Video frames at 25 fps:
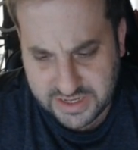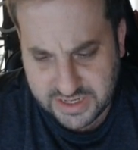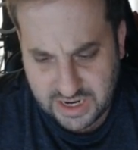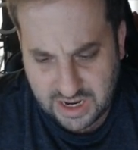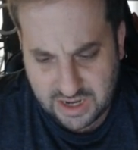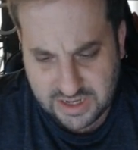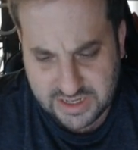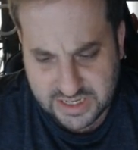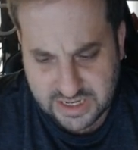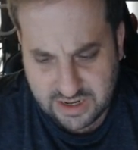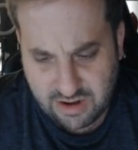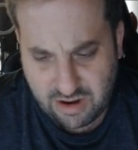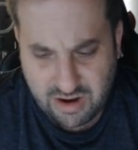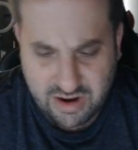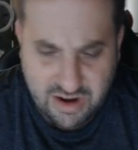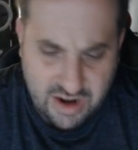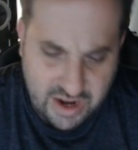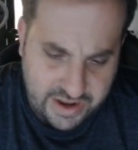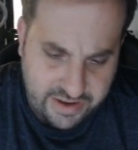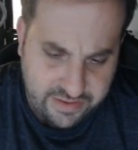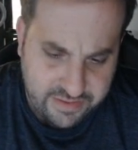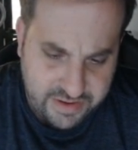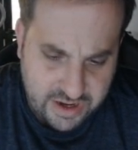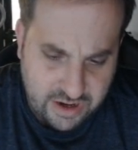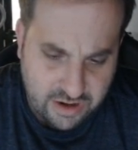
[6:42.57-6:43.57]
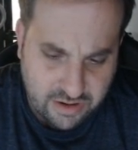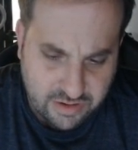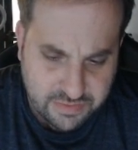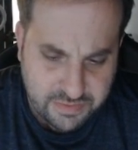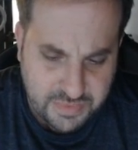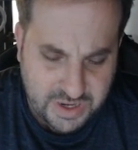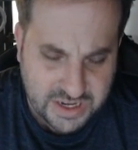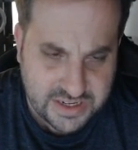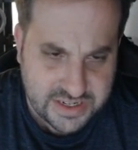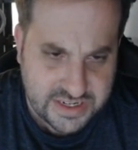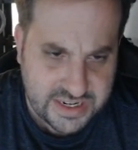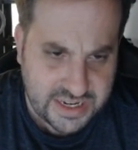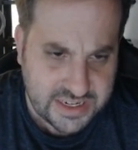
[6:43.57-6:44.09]
I said, okay, you know, it
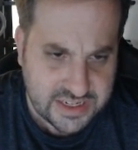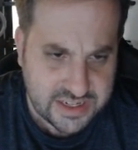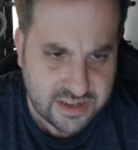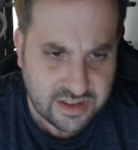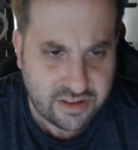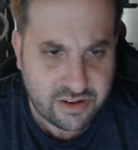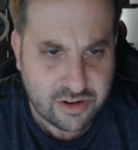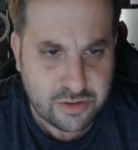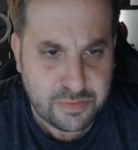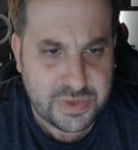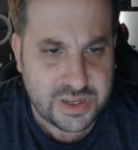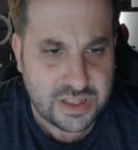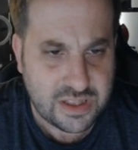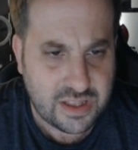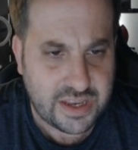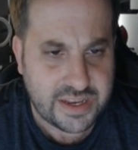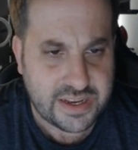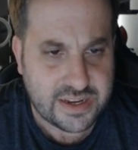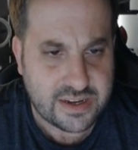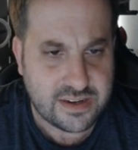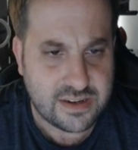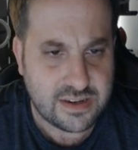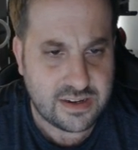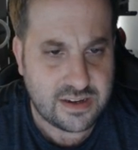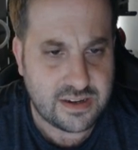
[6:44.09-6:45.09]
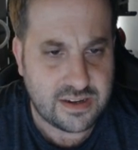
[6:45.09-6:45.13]
might taste a little bit like